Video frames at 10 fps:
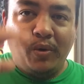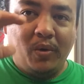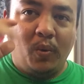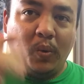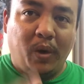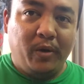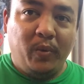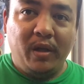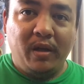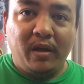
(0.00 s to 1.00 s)
1
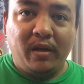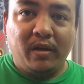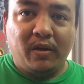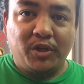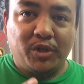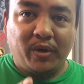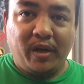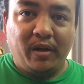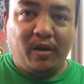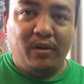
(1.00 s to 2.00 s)
week
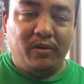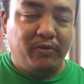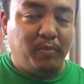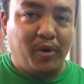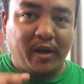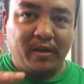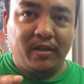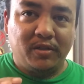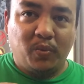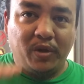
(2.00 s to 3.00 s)
straight of
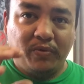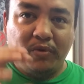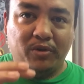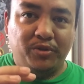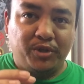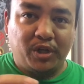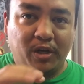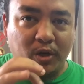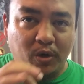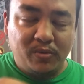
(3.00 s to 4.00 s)
practice with Virtua
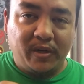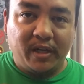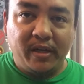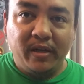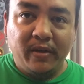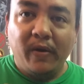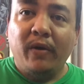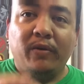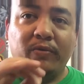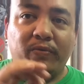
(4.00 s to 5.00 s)
Shot only.
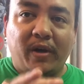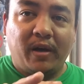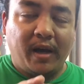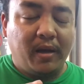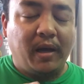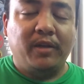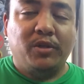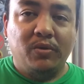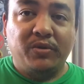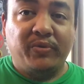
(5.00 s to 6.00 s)
I
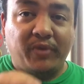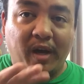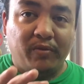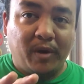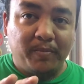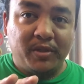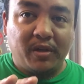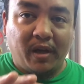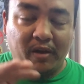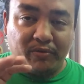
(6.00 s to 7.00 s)
chose 5 reps
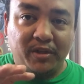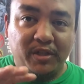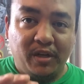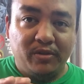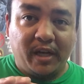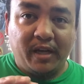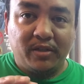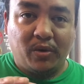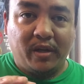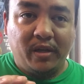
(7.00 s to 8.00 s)
every single day,
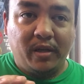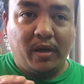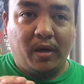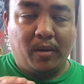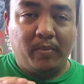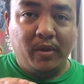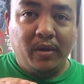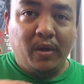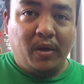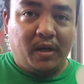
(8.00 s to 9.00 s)
so I did a
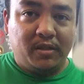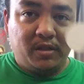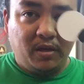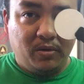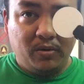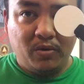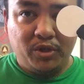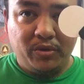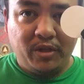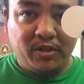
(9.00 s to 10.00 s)
single
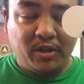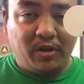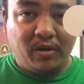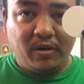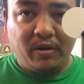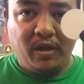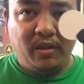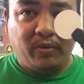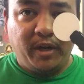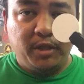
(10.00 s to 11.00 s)
shooting star in
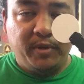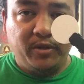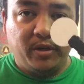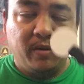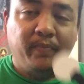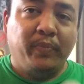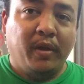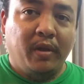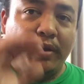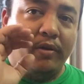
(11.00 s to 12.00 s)
the range builder
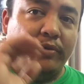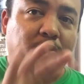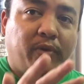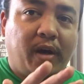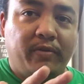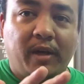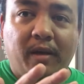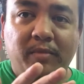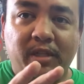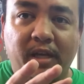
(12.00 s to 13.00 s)
5
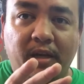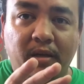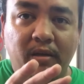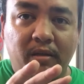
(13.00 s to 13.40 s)
times a day,